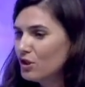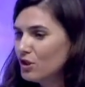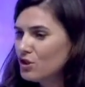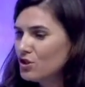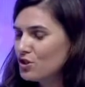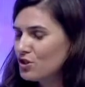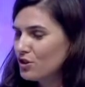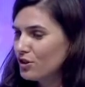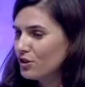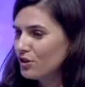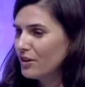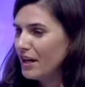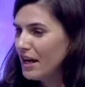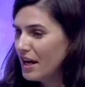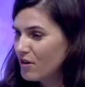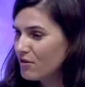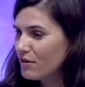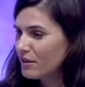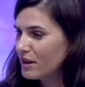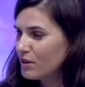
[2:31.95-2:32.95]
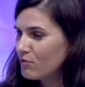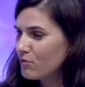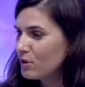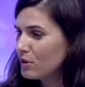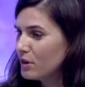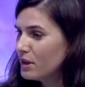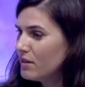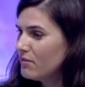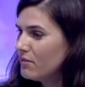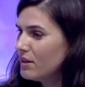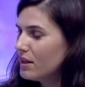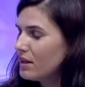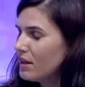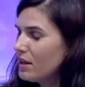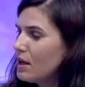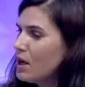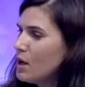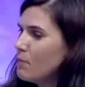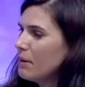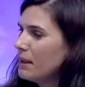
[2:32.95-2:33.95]
digital era that we're living,
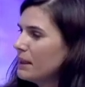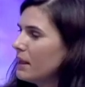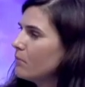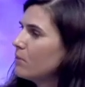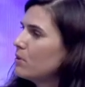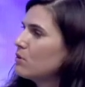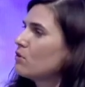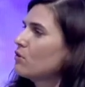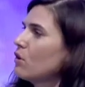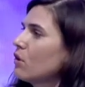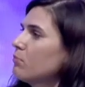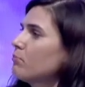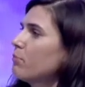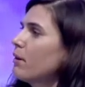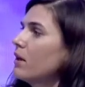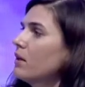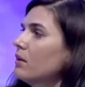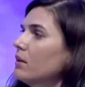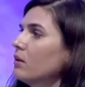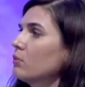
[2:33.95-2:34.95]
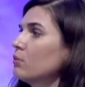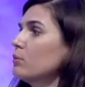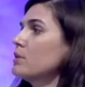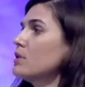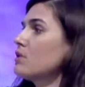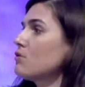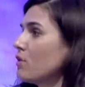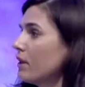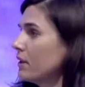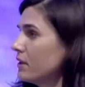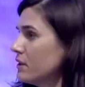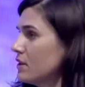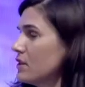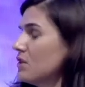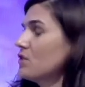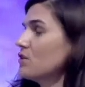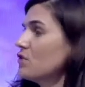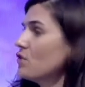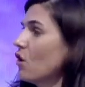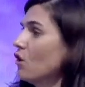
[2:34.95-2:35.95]
but that was not parallel with
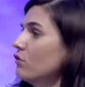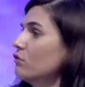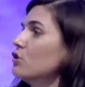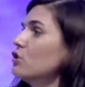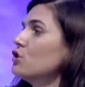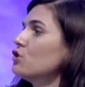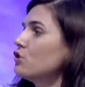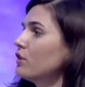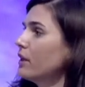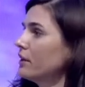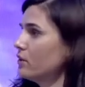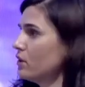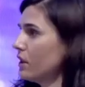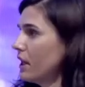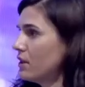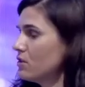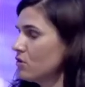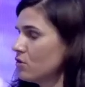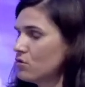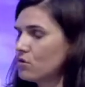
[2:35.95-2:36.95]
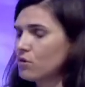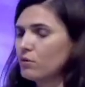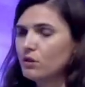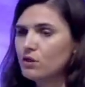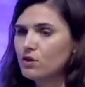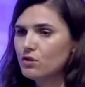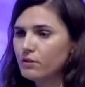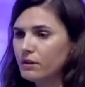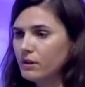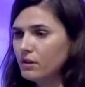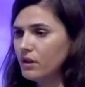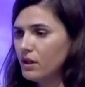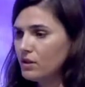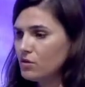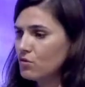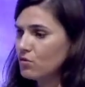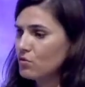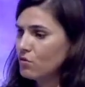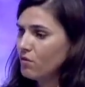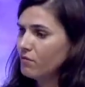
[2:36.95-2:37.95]
strategies on digital education. So digital
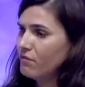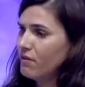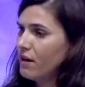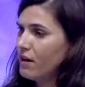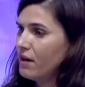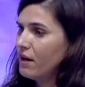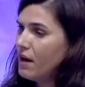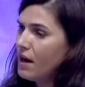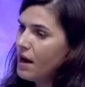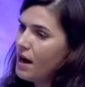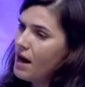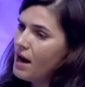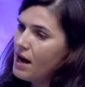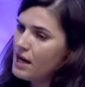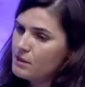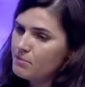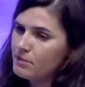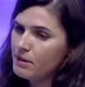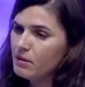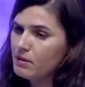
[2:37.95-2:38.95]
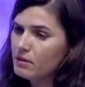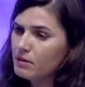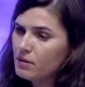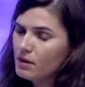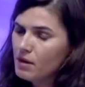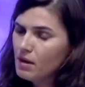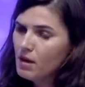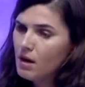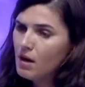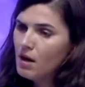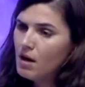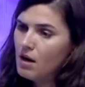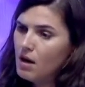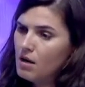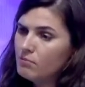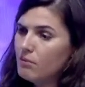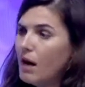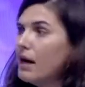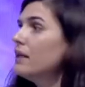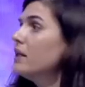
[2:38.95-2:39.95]
education so far has been
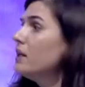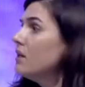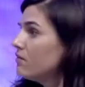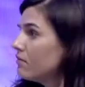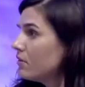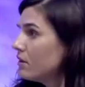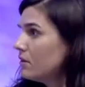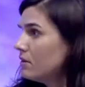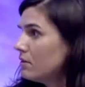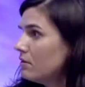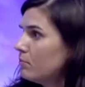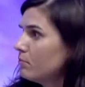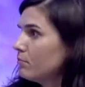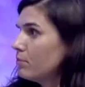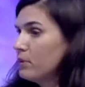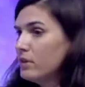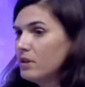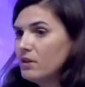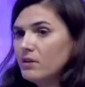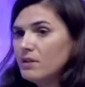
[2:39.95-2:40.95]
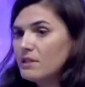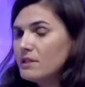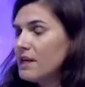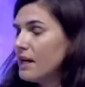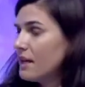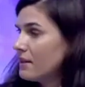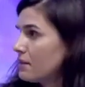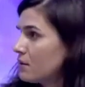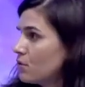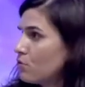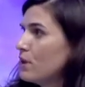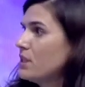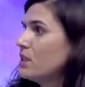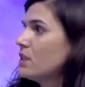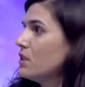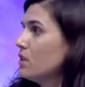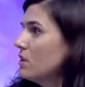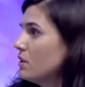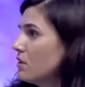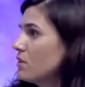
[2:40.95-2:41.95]
uneven within these last
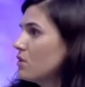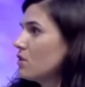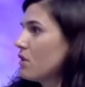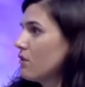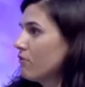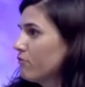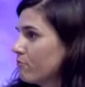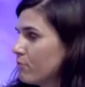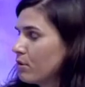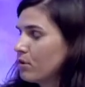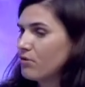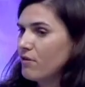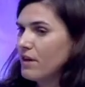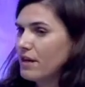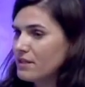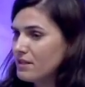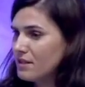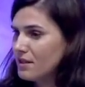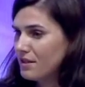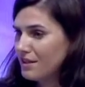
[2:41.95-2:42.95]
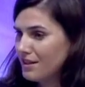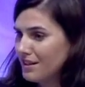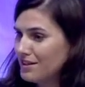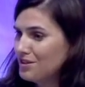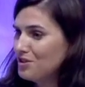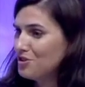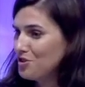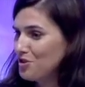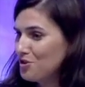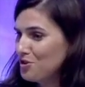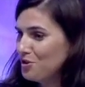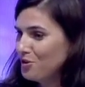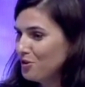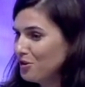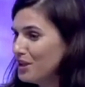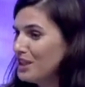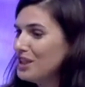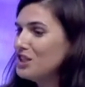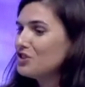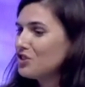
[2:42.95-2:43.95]
20 years of progressing
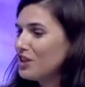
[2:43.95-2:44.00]
into the